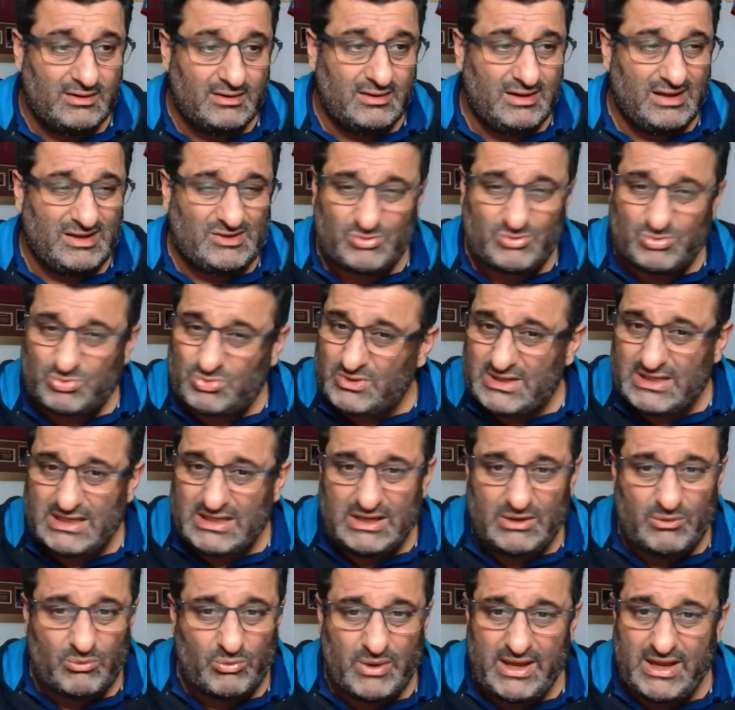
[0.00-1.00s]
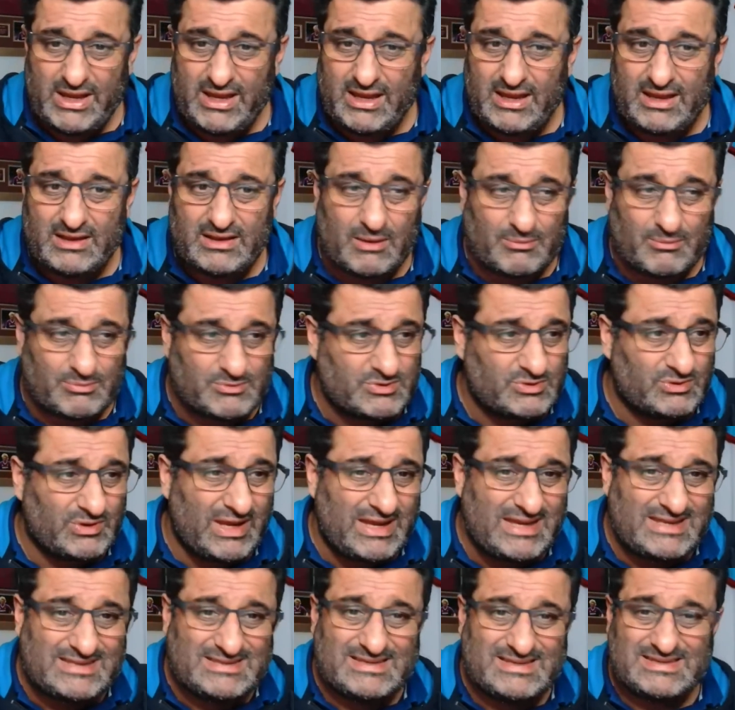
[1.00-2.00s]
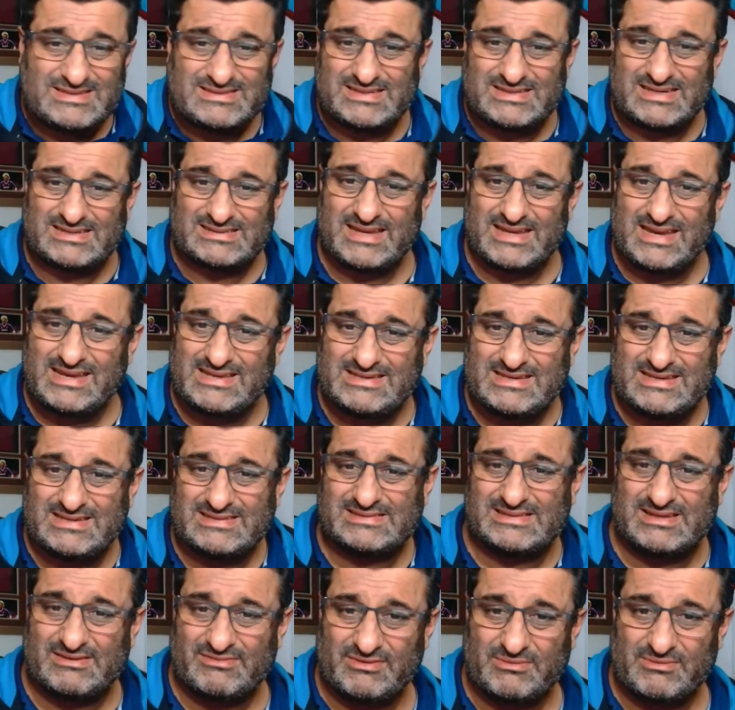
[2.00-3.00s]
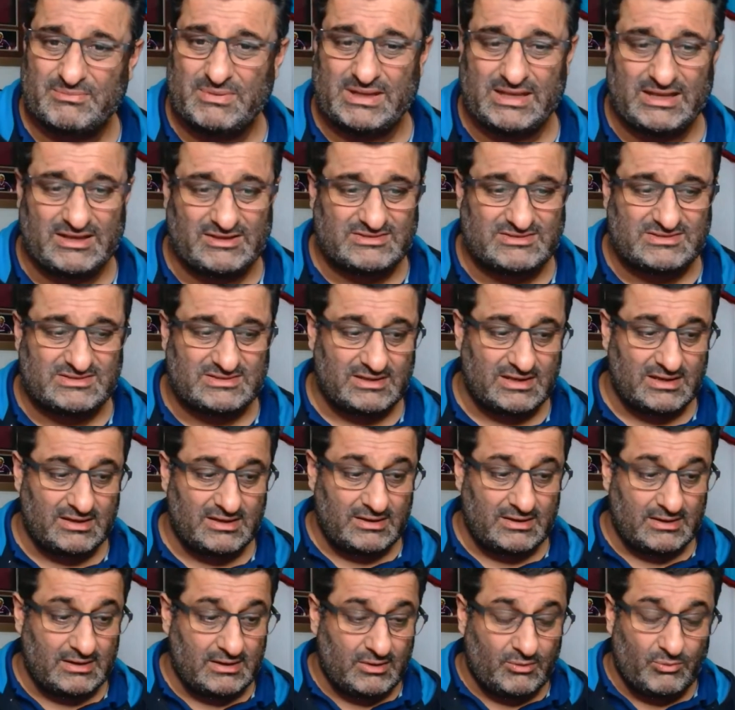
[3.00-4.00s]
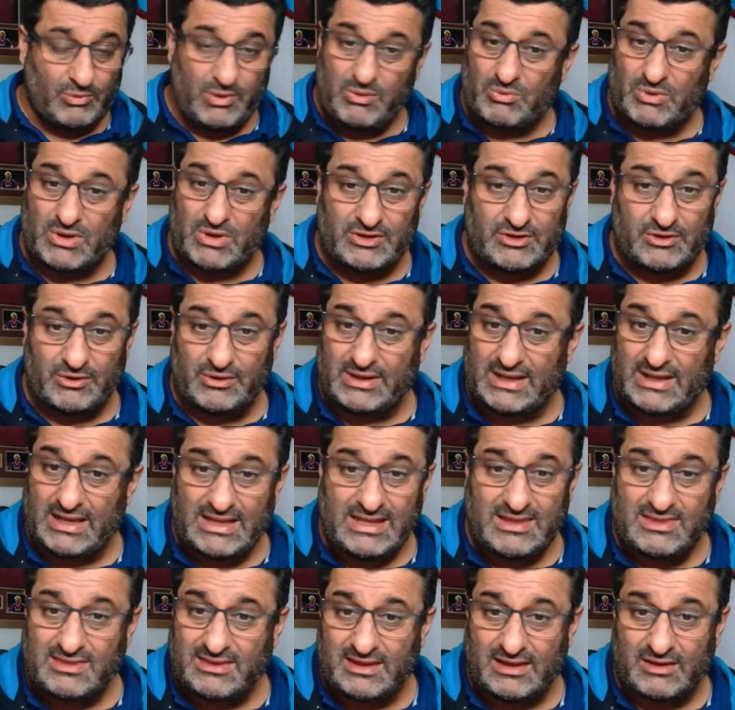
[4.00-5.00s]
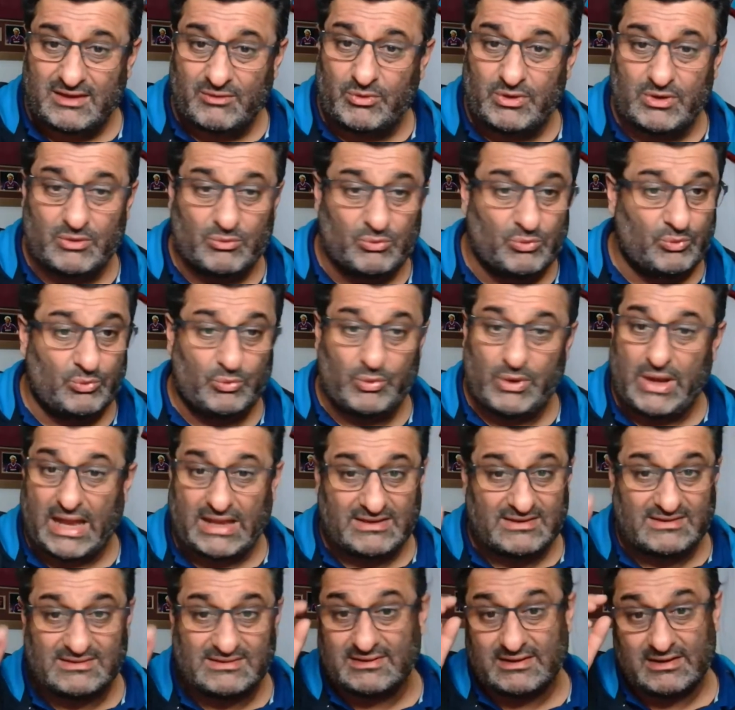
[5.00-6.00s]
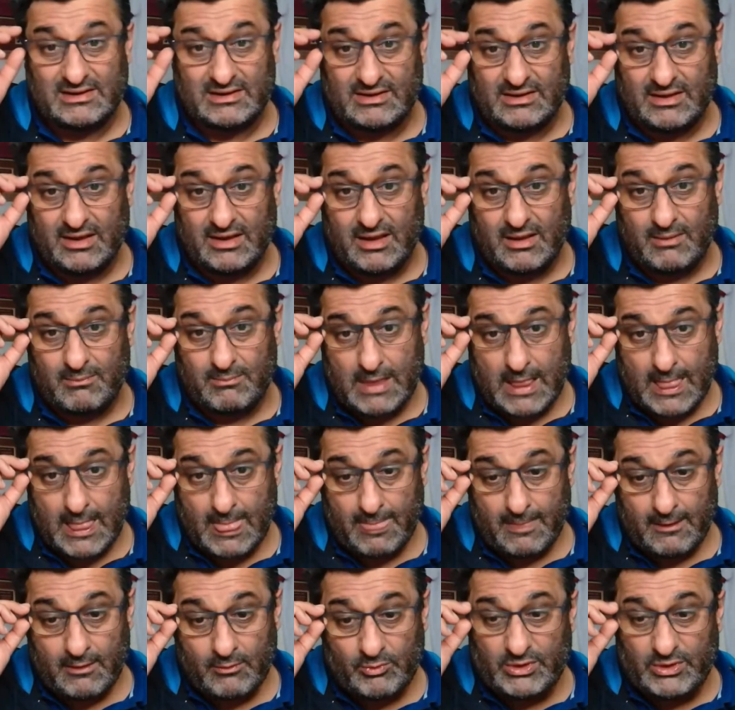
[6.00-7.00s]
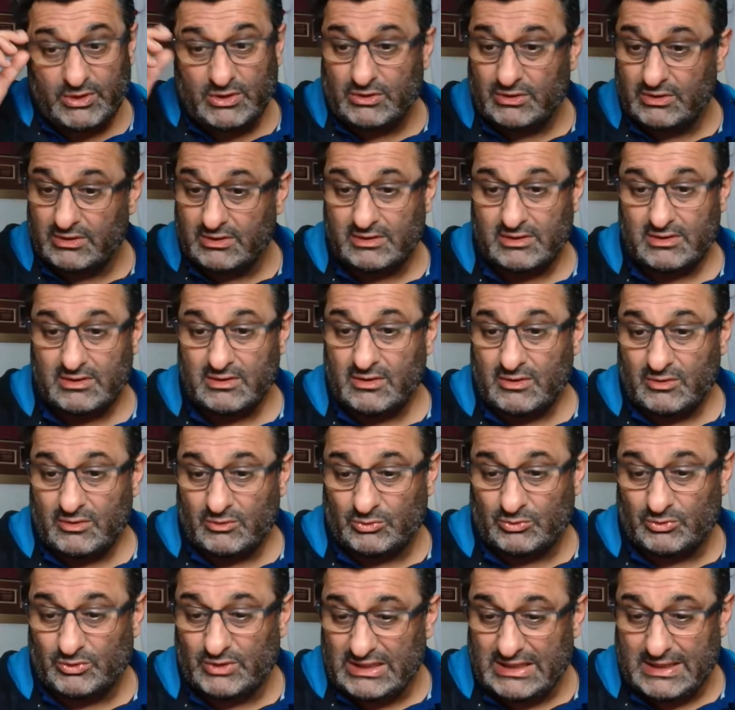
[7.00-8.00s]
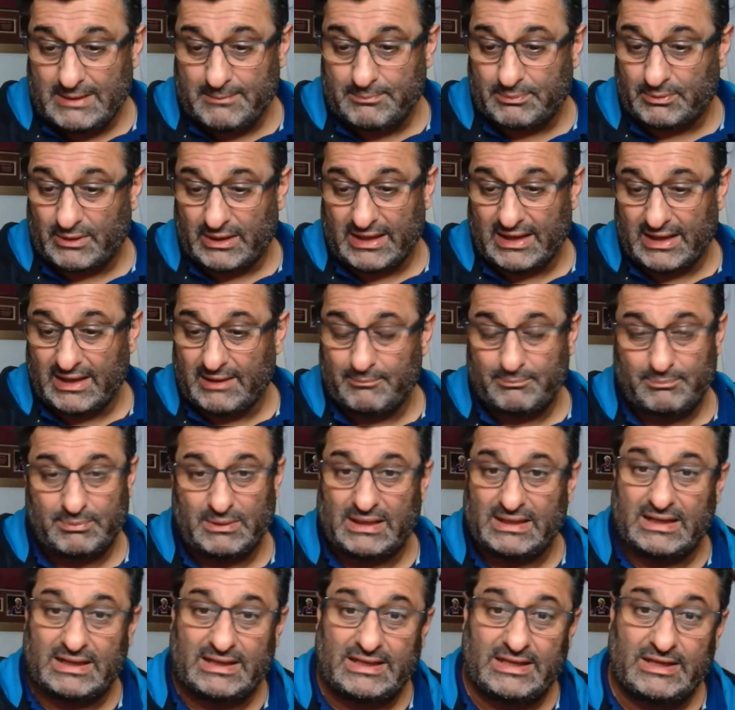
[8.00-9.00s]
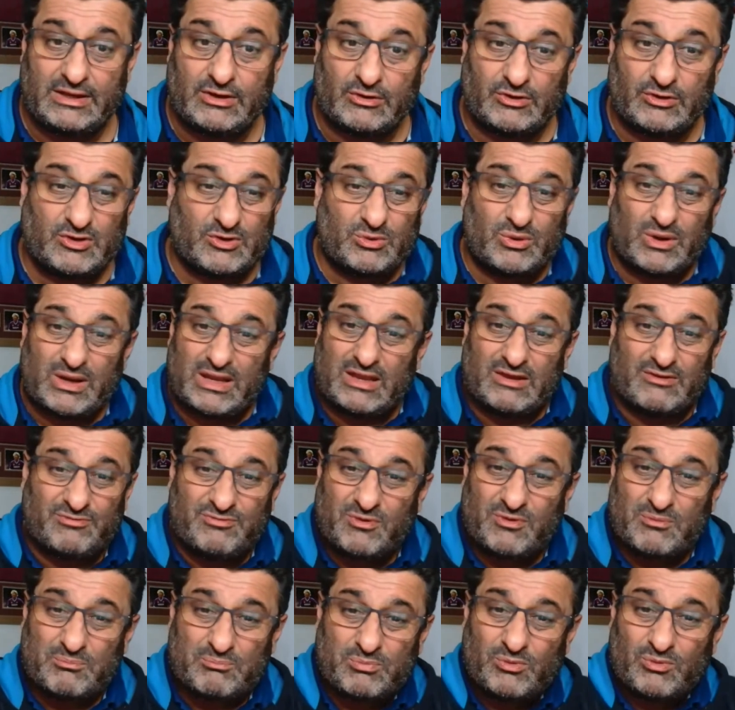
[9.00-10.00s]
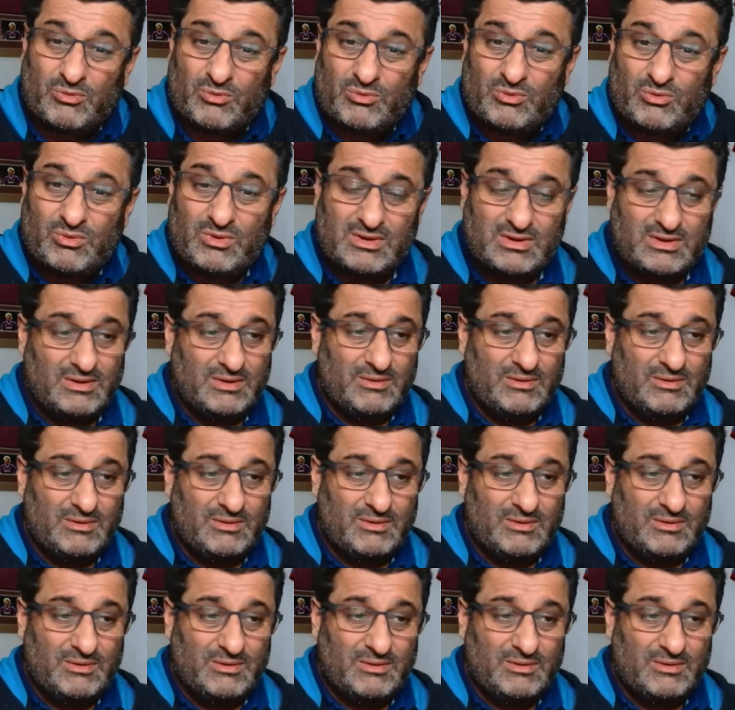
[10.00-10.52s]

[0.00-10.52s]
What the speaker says: It's really weird. Up to 86, 87 minutes, we weren't doing anything. We hadn't turned up. We couldn't really play any good creative football.